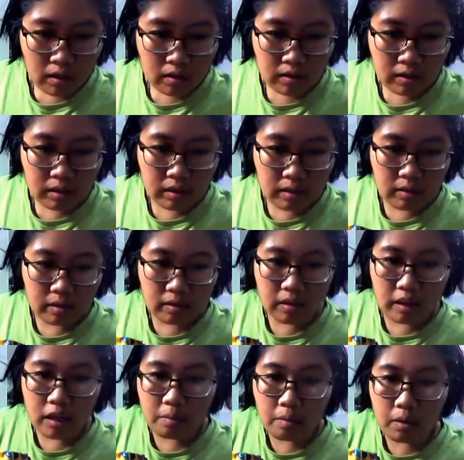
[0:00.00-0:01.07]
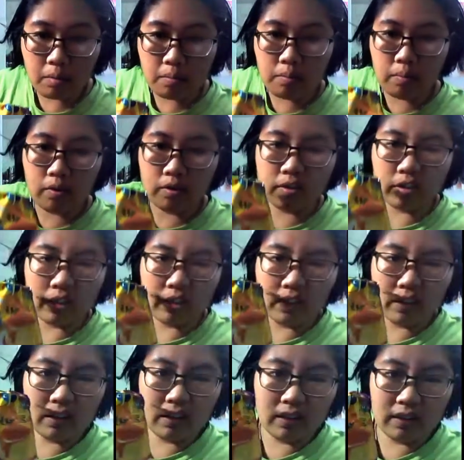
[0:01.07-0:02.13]
the caramel
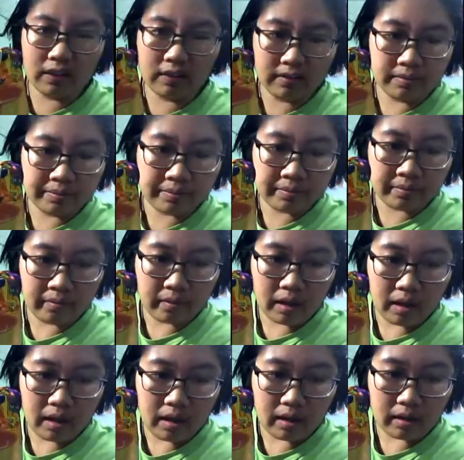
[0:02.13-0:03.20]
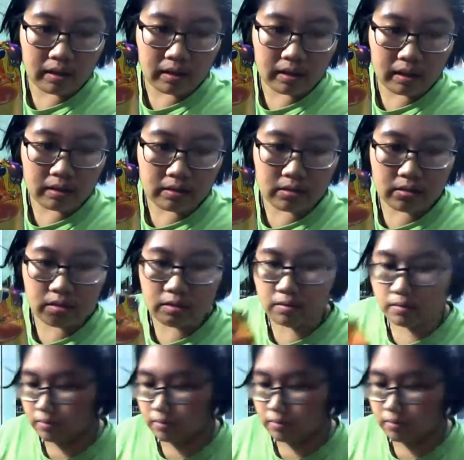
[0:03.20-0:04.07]
pudding uh, Kit Kats.